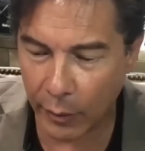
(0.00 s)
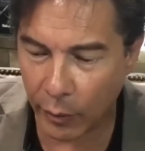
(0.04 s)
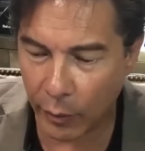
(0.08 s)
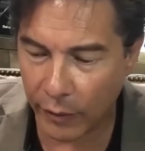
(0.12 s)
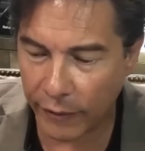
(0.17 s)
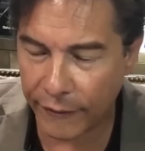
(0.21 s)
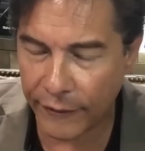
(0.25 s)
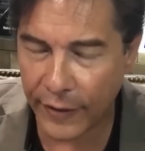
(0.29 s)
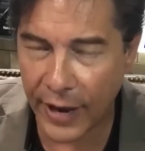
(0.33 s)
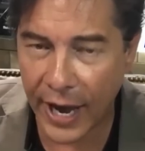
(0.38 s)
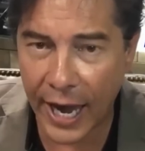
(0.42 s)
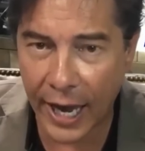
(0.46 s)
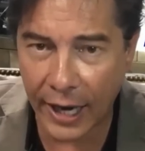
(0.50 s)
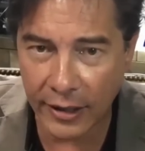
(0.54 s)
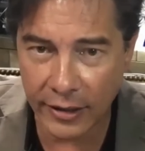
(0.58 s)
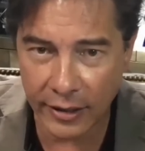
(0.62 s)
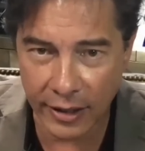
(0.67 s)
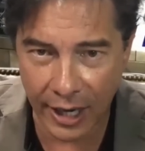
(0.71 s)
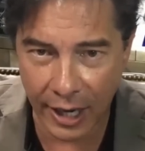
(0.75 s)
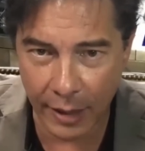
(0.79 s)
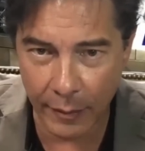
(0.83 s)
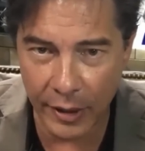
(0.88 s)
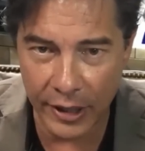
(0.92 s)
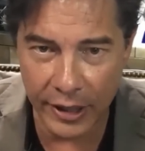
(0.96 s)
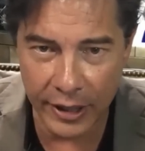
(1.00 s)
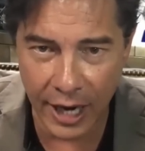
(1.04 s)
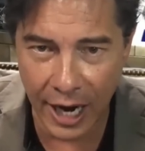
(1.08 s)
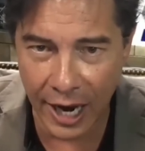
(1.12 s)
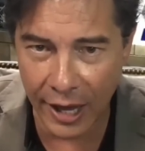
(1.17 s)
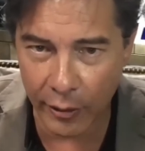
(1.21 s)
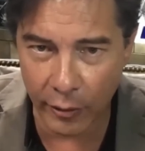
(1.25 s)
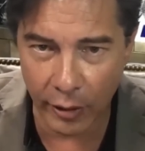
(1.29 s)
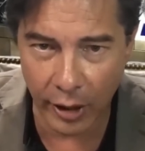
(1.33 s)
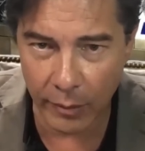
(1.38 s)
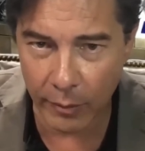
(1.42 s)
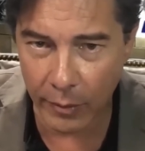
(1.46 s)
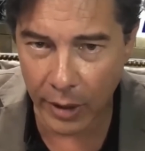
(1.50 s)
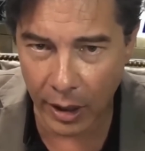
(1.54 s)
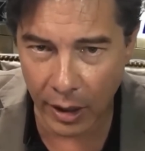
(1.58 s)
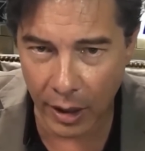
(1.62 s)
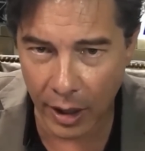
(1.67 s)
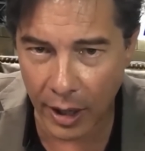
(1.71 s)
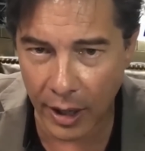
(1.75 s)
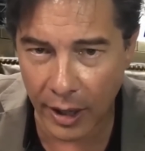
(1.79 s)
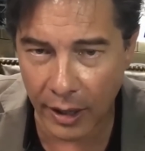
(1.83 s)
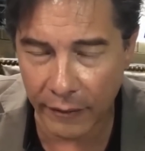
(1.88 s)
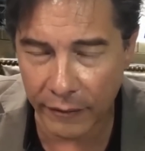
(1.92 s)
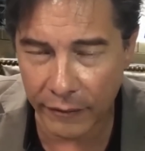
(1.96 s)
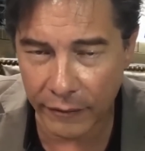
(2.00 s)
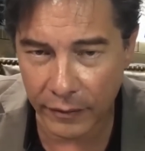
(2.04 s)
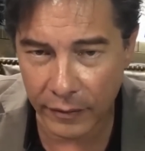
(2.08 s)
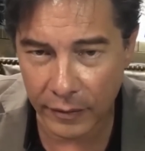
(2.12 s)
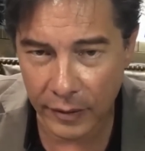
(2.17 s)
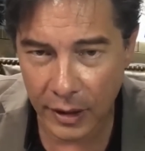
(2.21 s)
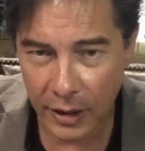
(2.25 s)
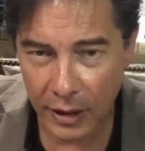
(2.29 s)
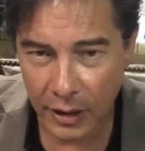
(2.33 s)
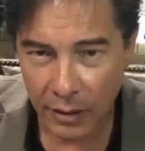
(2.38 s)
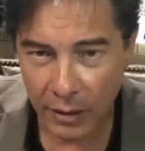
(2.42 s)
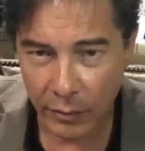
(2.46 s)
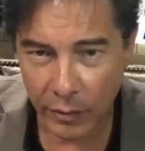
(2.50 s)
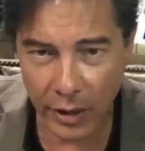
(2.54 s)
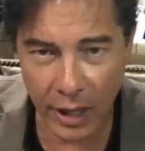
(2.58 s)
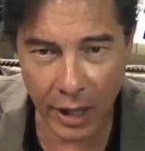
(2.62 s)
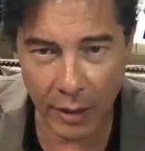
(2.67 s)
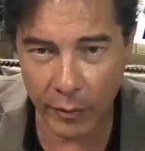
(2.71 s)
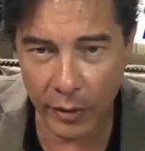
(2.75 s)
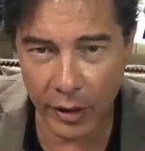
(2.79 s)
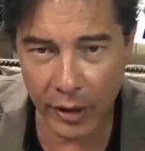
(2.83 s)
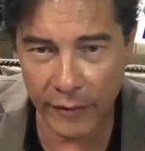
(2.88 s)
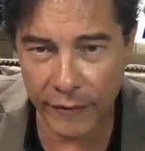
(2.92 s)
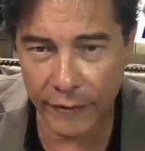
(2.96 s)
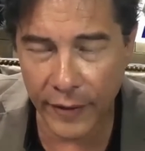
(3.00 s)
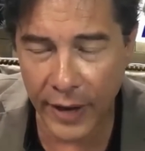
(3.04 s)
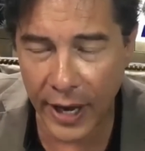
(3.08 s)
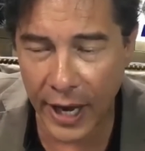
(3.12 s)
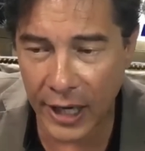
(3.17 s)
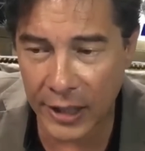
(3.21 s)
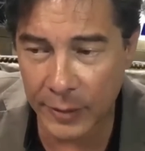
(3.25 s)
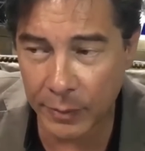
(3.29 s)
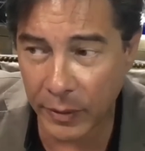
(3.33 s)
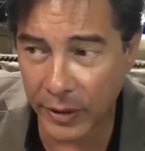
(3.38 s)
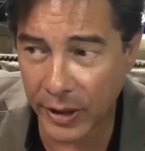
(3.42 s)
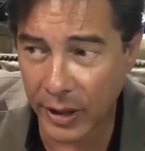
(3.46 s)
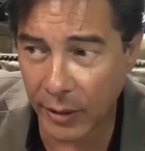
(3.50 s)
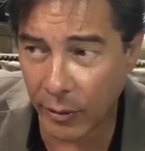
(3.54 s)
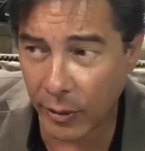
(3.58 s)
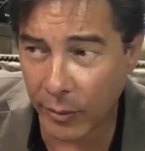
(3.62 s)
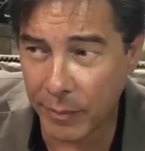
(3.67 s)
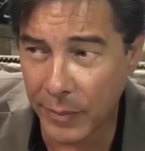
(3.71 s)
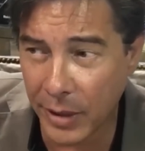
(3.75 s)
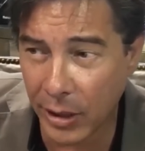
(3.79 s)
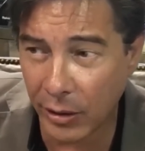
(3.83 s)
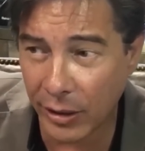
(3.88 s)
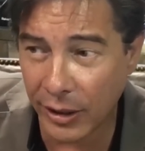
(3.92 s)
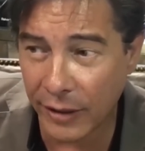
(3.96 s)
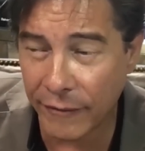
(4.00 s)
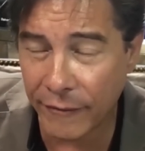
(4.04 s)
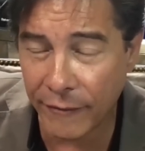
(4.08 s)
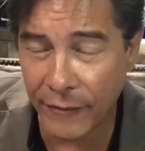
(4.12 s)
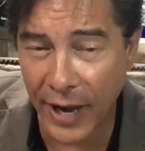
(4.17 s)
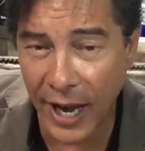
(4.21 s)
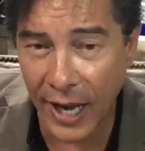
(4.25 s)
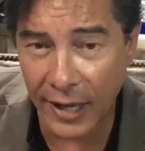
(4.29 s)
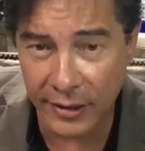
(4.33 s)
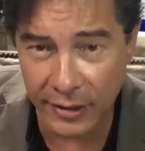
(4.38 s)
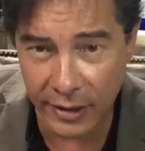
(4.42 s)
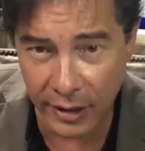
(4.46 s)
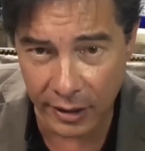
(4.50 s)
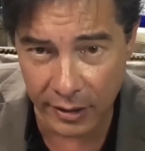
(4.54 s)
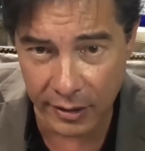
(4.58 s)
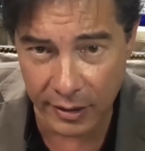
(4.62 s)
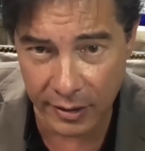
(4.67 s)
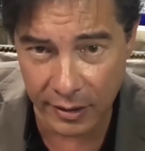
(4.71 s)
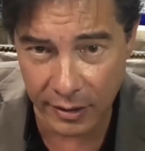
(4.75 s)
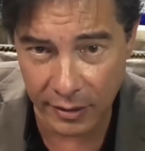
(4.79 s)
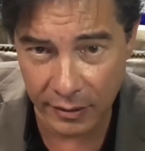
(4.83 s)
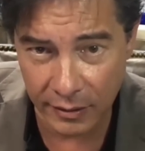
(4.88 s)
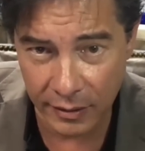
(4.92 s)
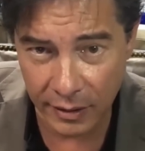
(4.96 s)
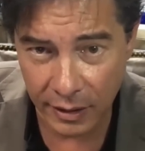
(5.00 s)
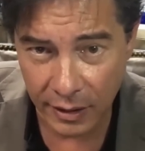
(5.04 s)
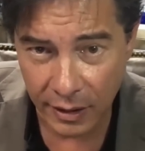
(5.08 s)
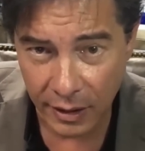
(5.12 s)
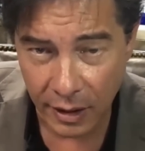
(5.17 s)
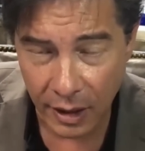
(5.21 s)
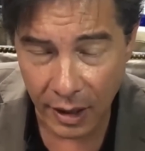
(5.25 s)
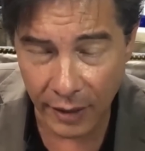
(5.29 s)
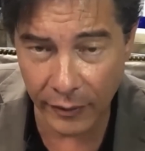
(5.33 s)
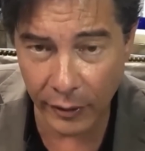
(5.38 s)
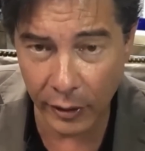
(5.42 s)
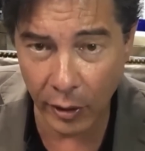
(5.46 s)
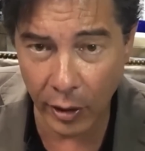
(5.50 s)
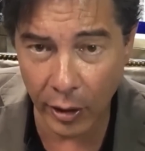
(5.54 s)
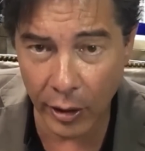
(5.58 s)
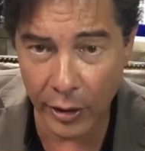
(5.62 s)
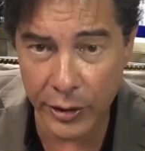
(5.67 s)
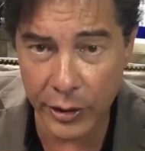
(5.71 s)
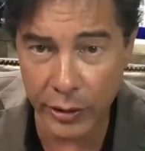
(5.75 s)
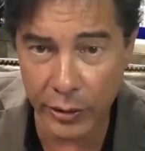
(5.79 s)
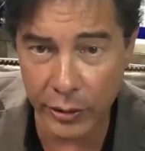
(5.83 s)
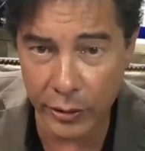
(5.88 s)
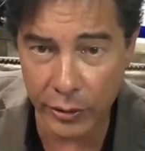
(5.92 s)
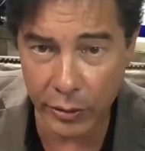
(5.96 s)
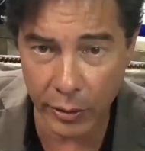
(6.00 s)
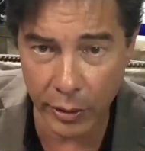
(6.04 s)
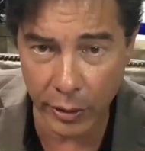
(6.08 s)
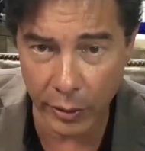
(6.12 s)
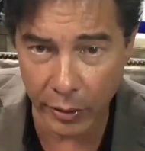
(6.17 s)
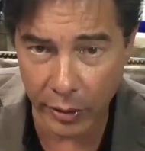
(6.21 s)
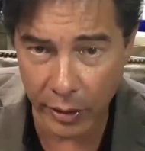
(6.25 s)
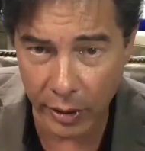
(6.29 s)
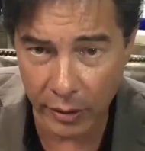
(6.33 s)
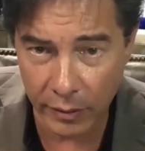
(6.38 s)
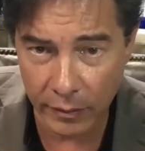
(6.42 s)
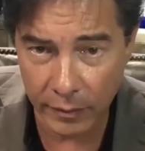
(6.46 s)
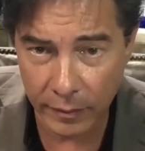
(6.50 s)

were facts that I'd been gathering in my life were not really facts, but they were merely facets of a larger truth.